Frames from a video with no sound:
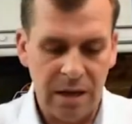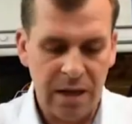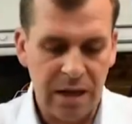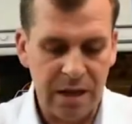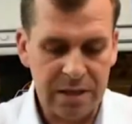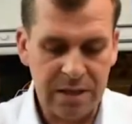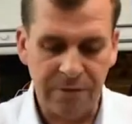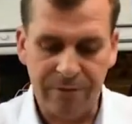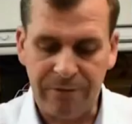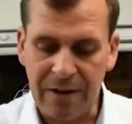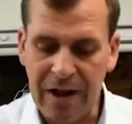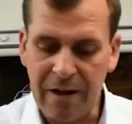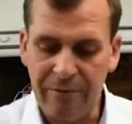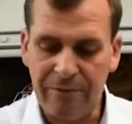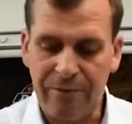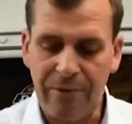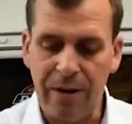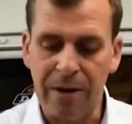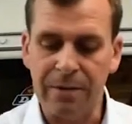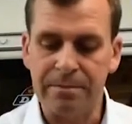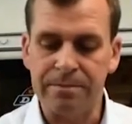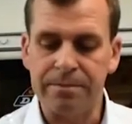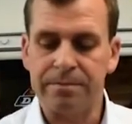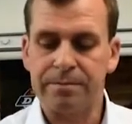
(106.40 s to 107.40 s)
is a flat
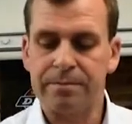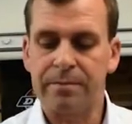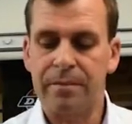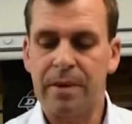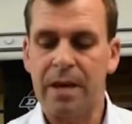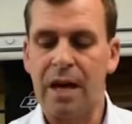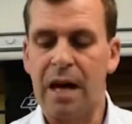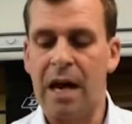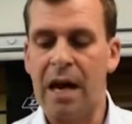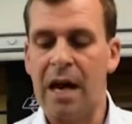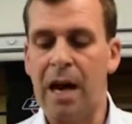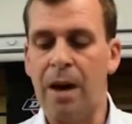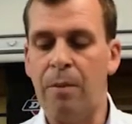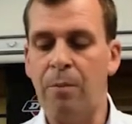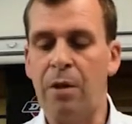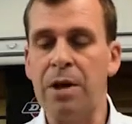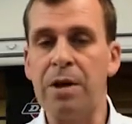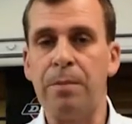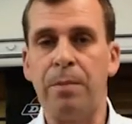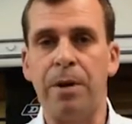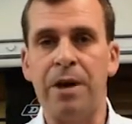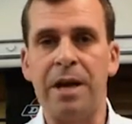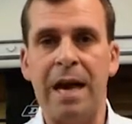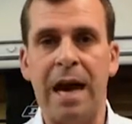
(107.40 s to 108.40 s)
front, and when
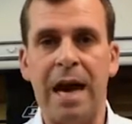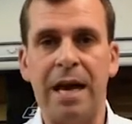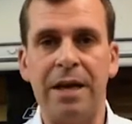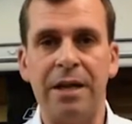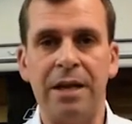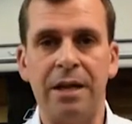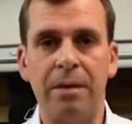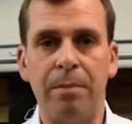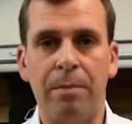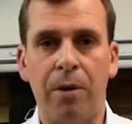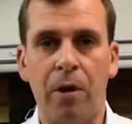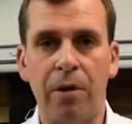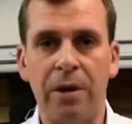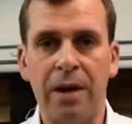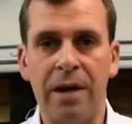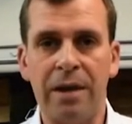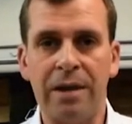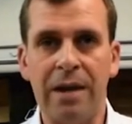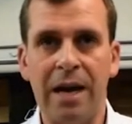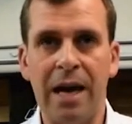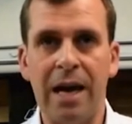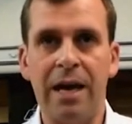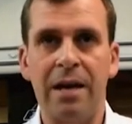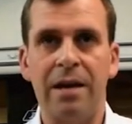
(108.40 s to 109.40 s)
you put your hand in the pocket
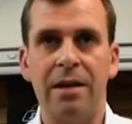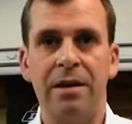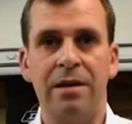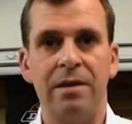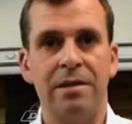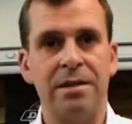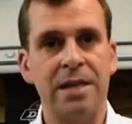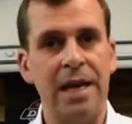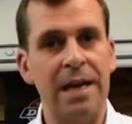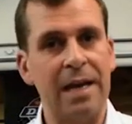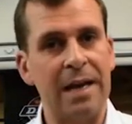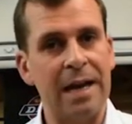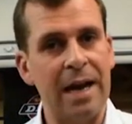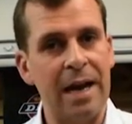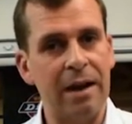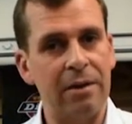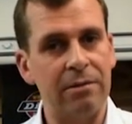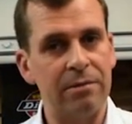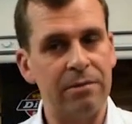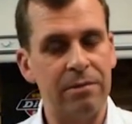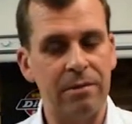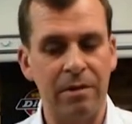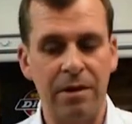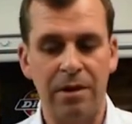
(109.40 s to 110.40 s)
there, take it
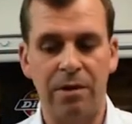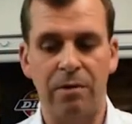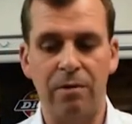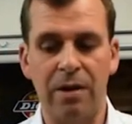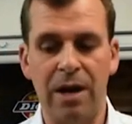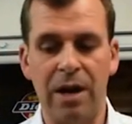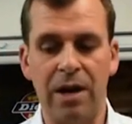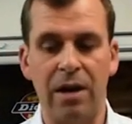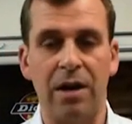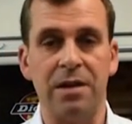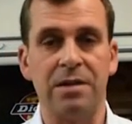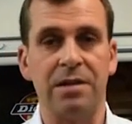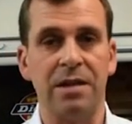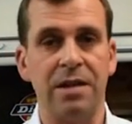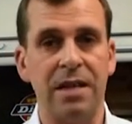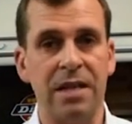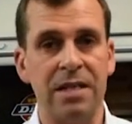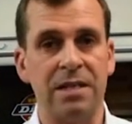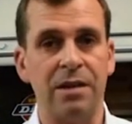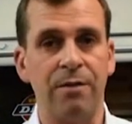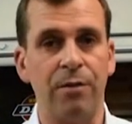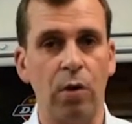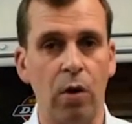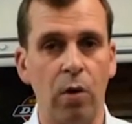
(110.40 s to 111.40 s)
out, and you realize that
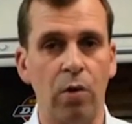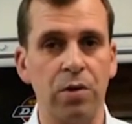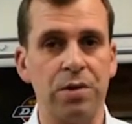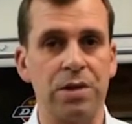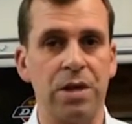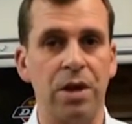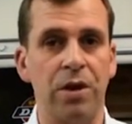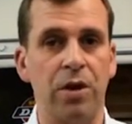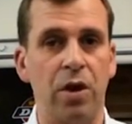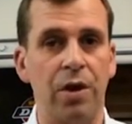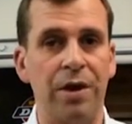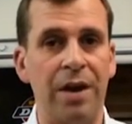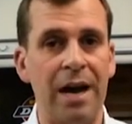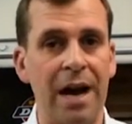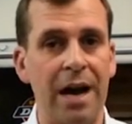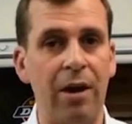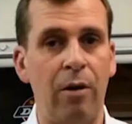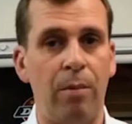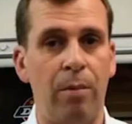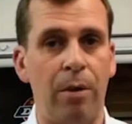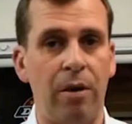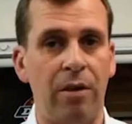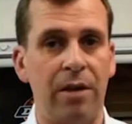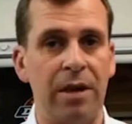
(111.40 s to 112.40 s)
these have also got
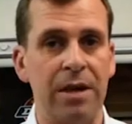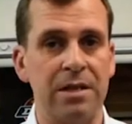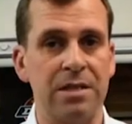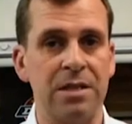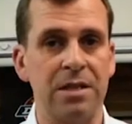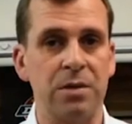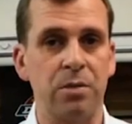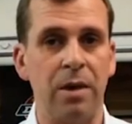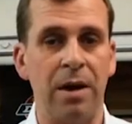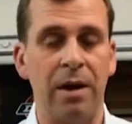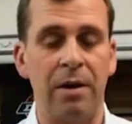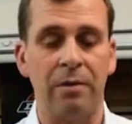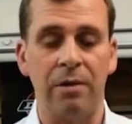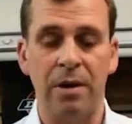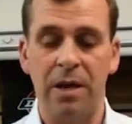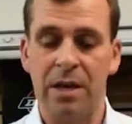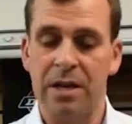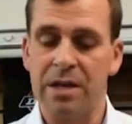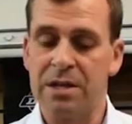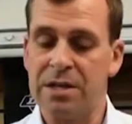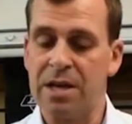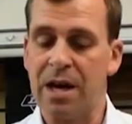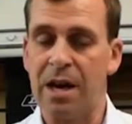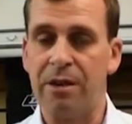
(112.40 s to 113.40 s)
nail pockets as well.
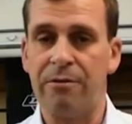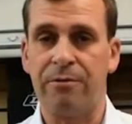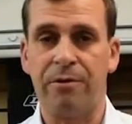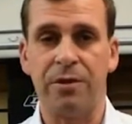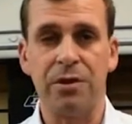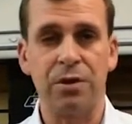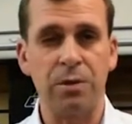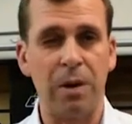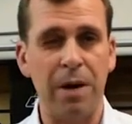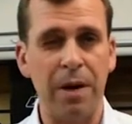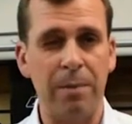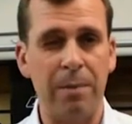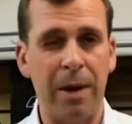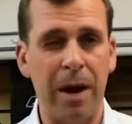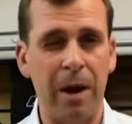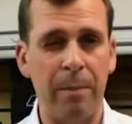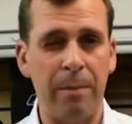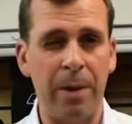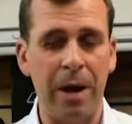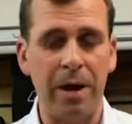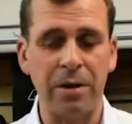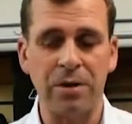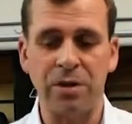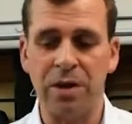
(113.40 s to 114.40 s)
So for a £20
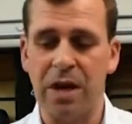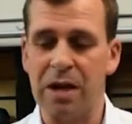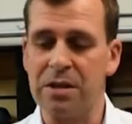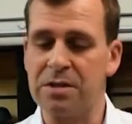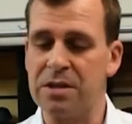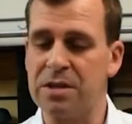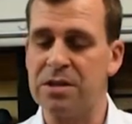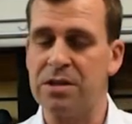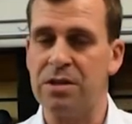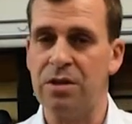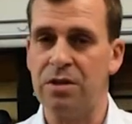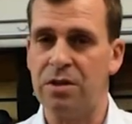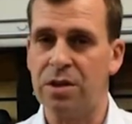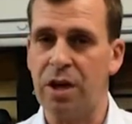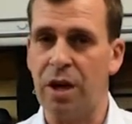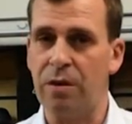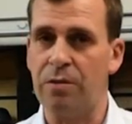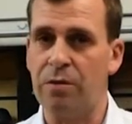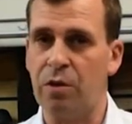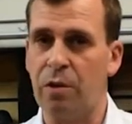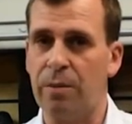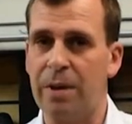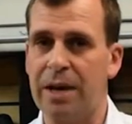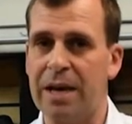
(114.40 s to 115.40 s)
pair of trousers, you
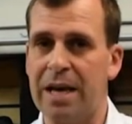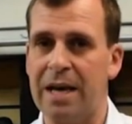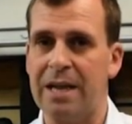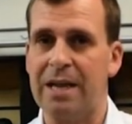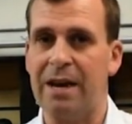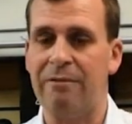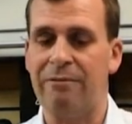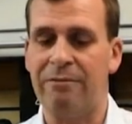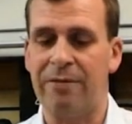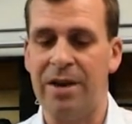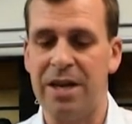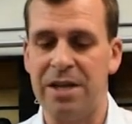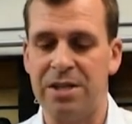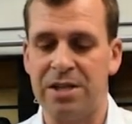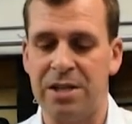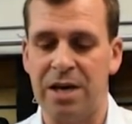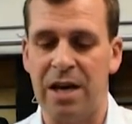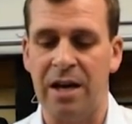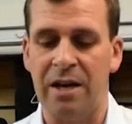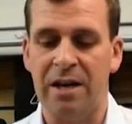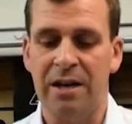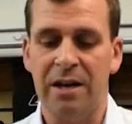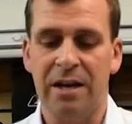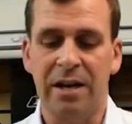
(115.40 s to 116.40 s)
don't normally get that
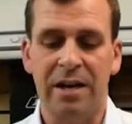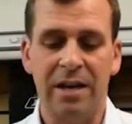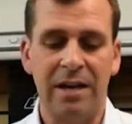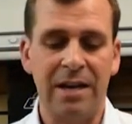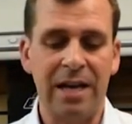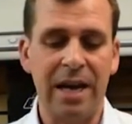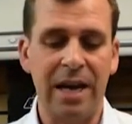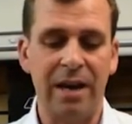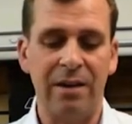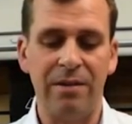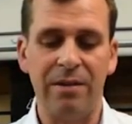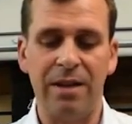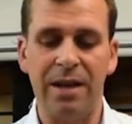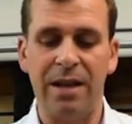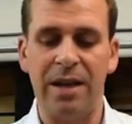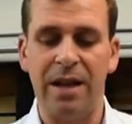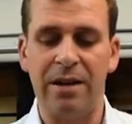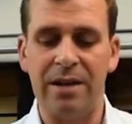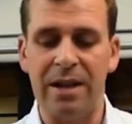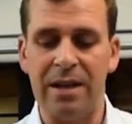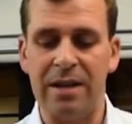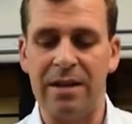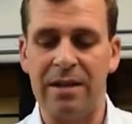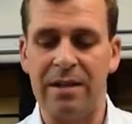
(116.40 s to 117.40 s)
feature. Now, you know
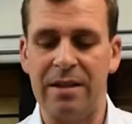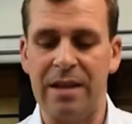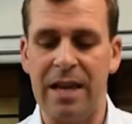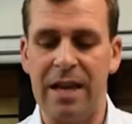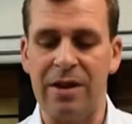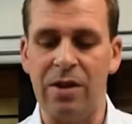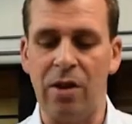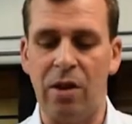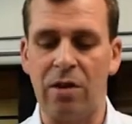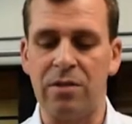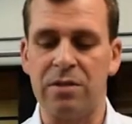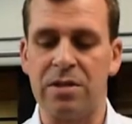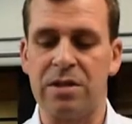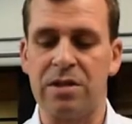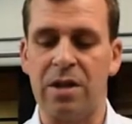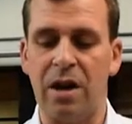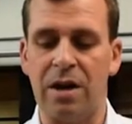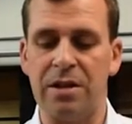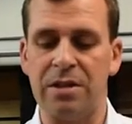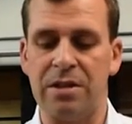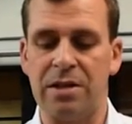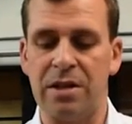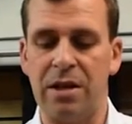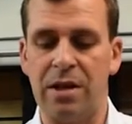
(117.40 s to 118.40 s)
that they're not
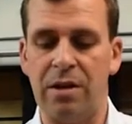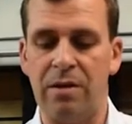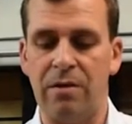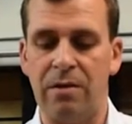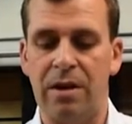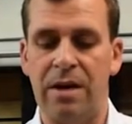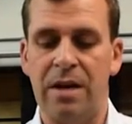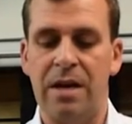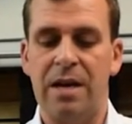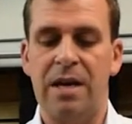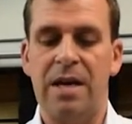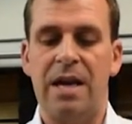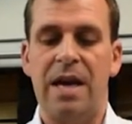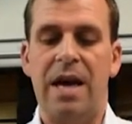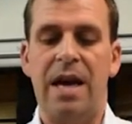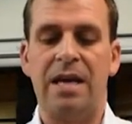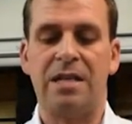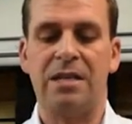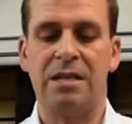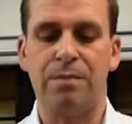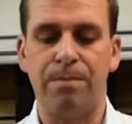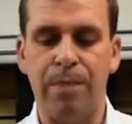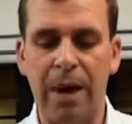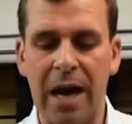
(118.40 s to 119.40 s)
starting to
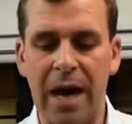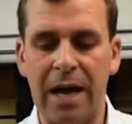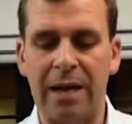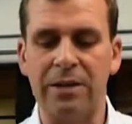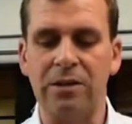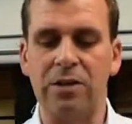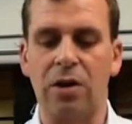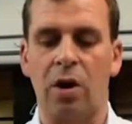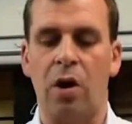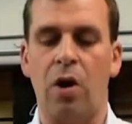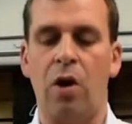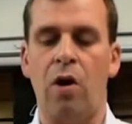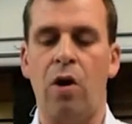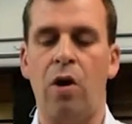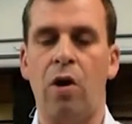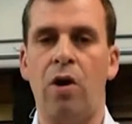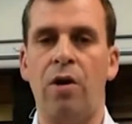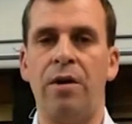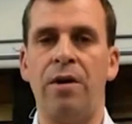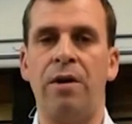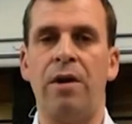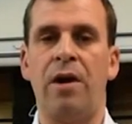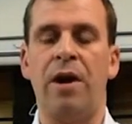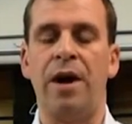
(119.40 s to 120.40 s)
expand
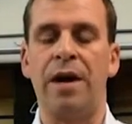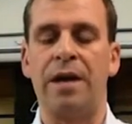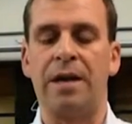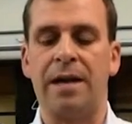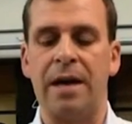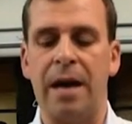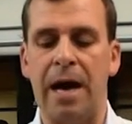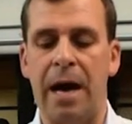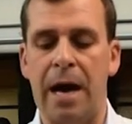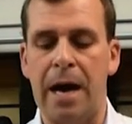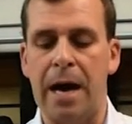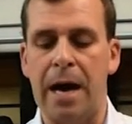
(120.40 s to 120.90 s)
on, like,